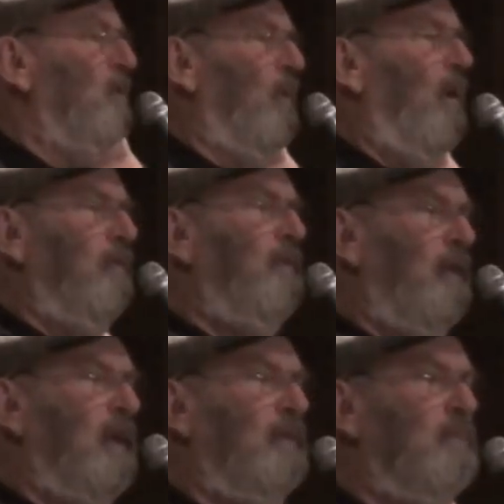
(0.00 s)
two odd
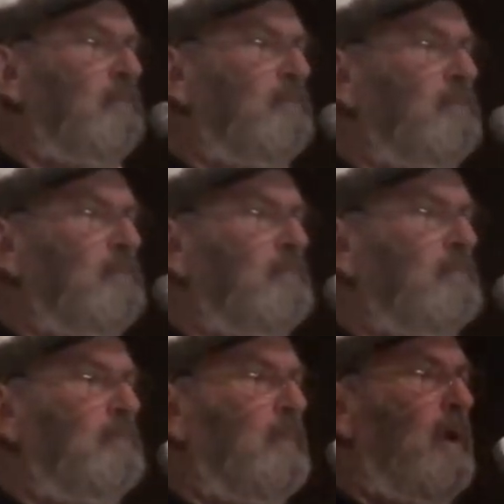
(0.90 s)
feet,
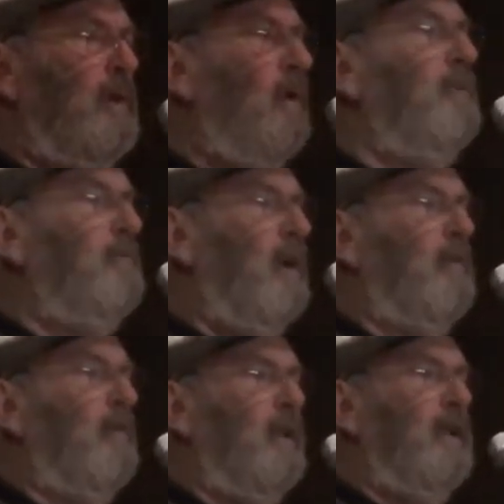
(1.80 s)
and I
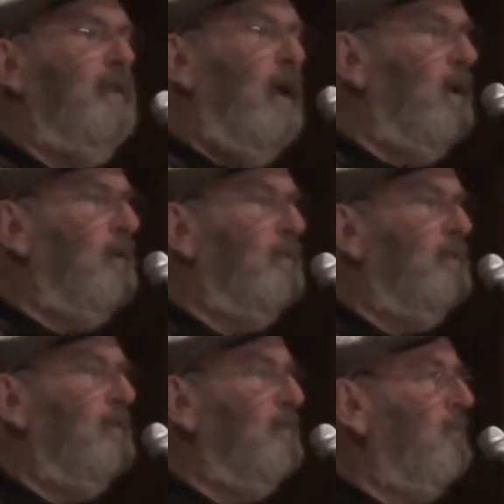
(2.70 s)
tread on their
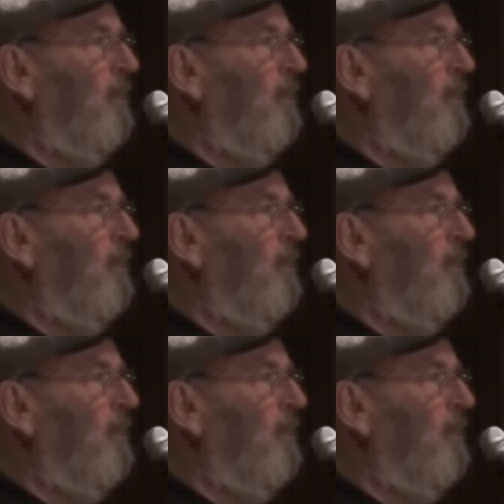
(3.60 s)
toes.